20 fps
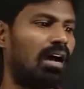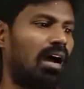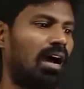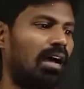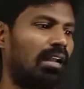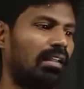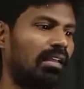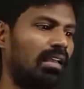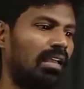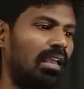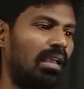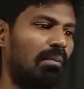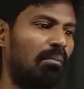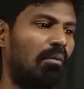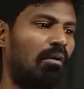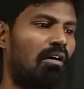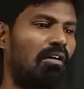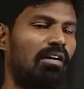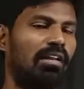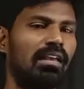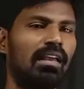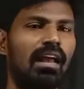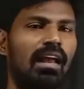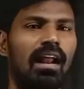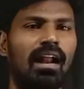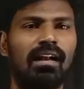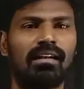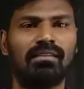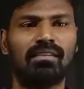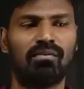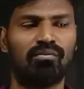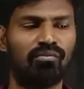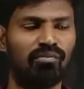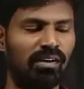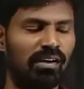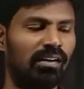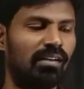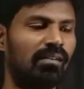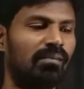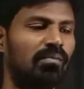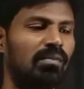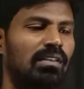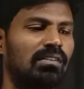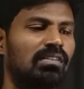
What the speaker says: or a body and the field,